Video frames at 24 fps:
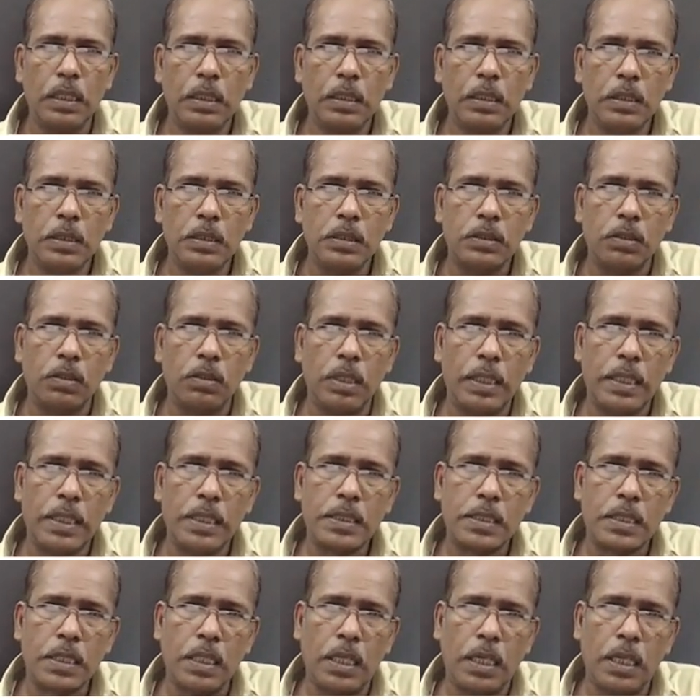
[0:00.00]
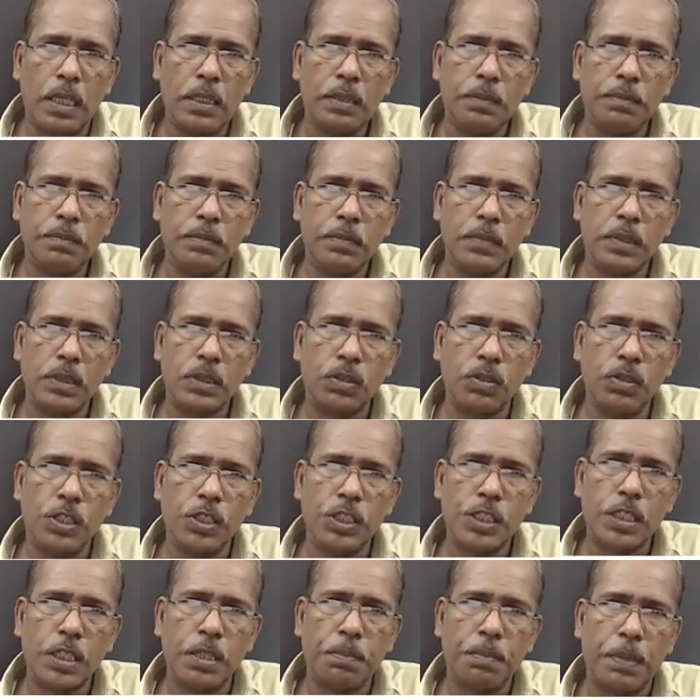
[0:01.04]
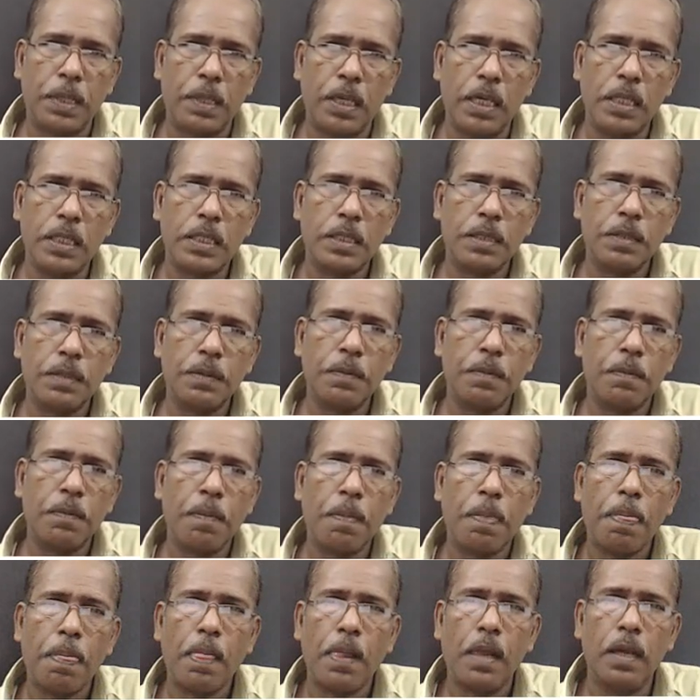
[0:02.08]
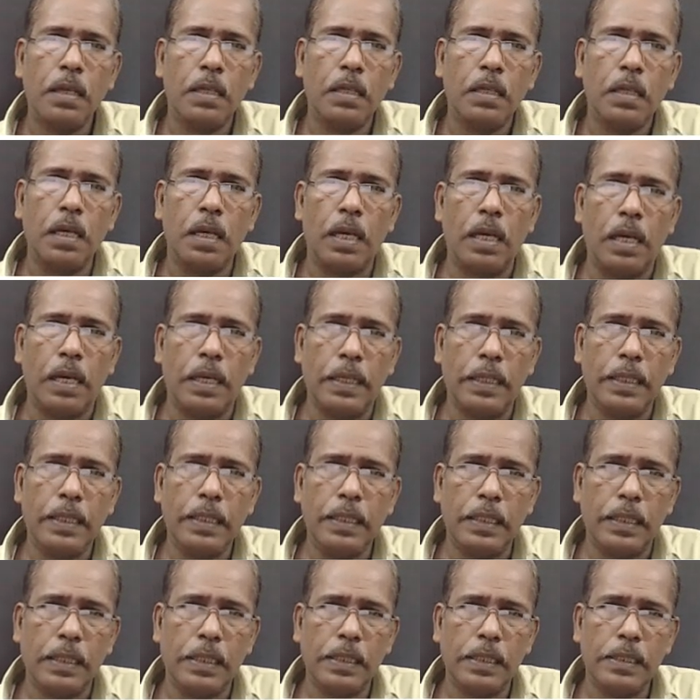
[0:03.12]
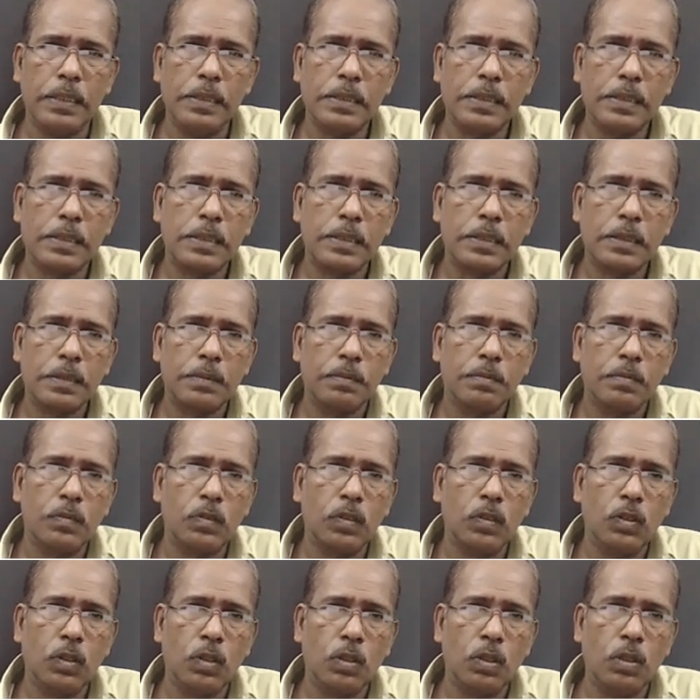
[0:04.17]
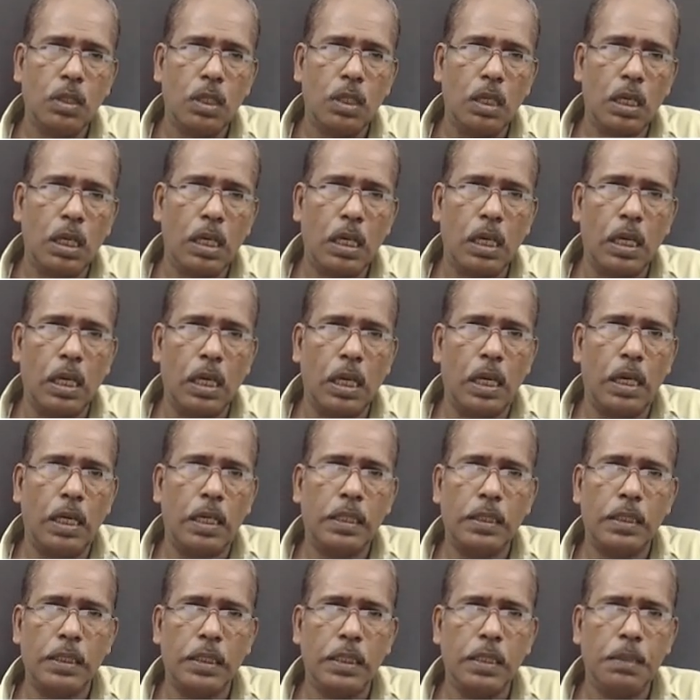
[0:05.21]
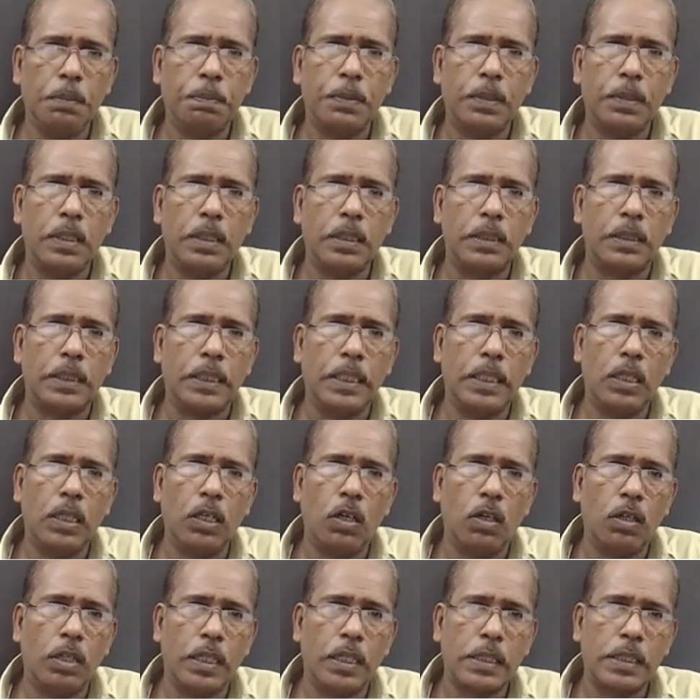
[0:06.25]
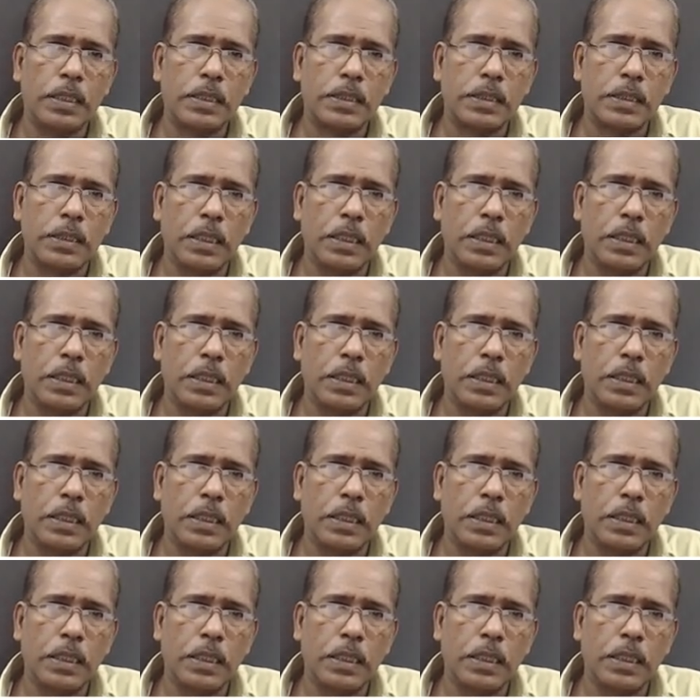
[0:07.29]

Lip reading: So let us start the solution part. I is and e power 3 log x